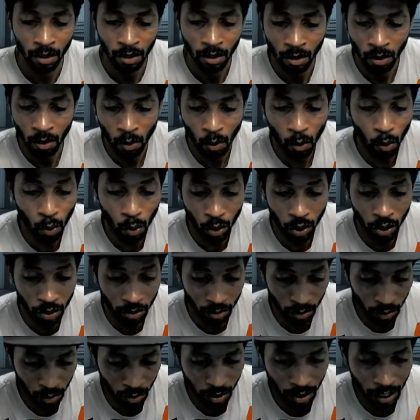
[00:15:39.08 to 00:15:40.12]
Or you
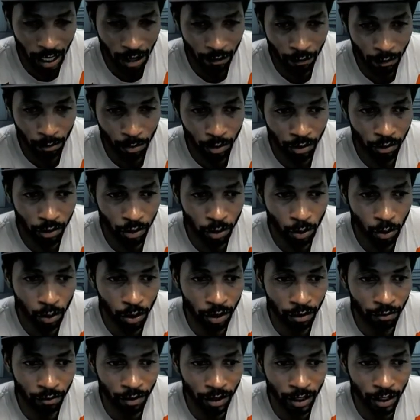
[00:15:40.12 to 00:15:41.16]
can have a pre-recorded
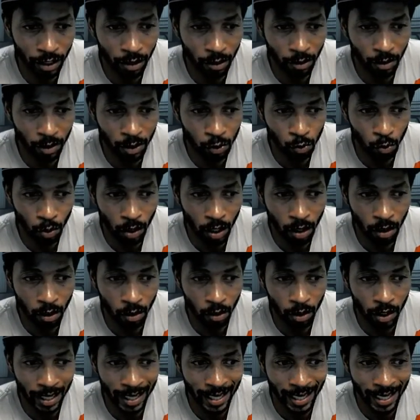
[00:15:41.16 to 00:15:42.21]
video as well
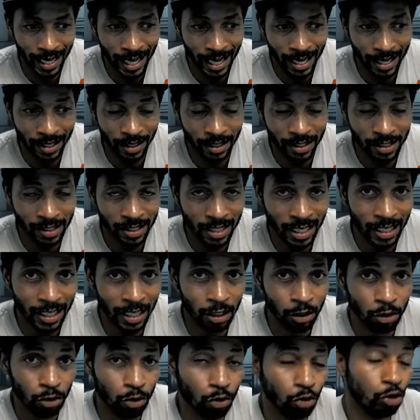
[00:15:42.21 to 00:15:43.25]
in that scene that
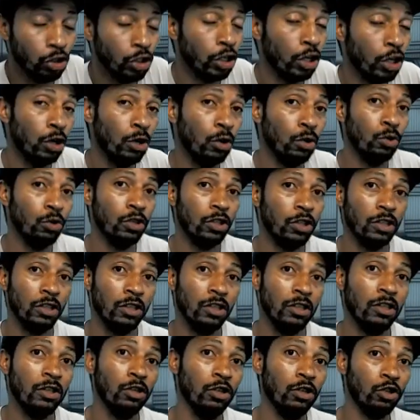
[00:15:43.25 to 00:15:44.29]
you chose
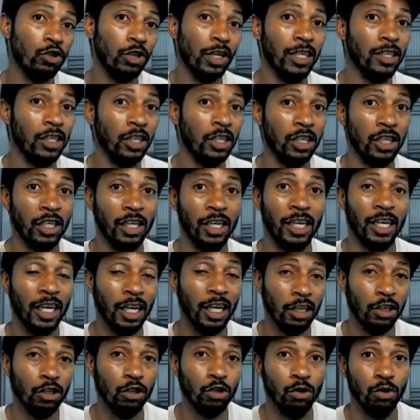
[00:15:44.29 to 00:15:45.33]
to transition it
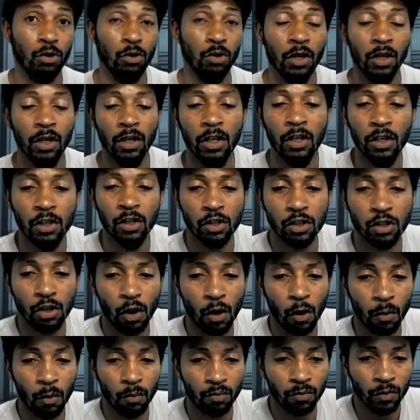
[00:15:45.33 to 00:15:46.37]
into.
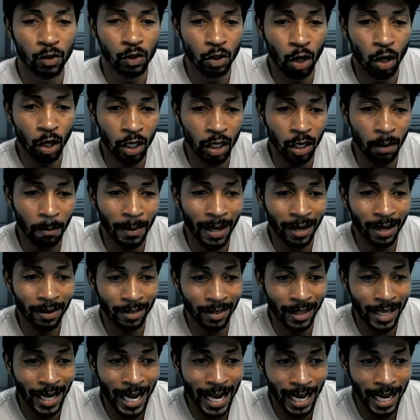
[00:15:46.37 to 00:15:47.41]
So talking about
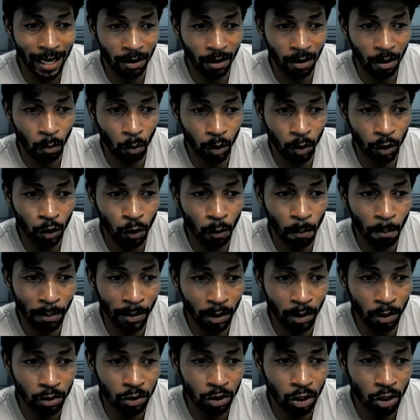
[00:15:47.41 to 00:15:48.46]
that, when you build
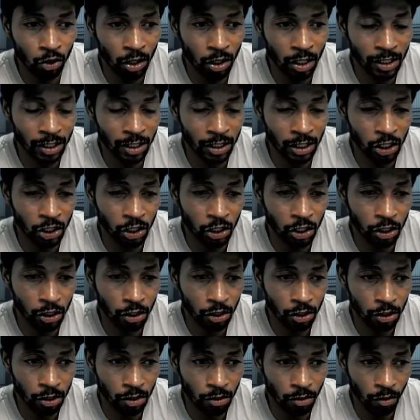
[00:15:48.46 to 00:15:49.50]
your
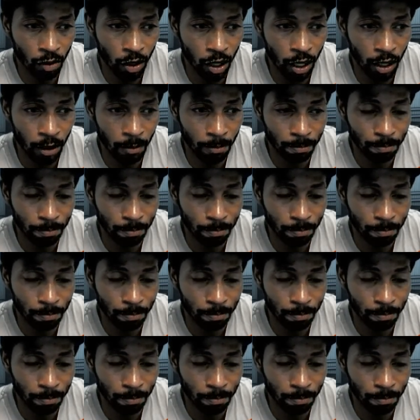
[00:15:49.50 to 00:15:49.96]
transitions, right,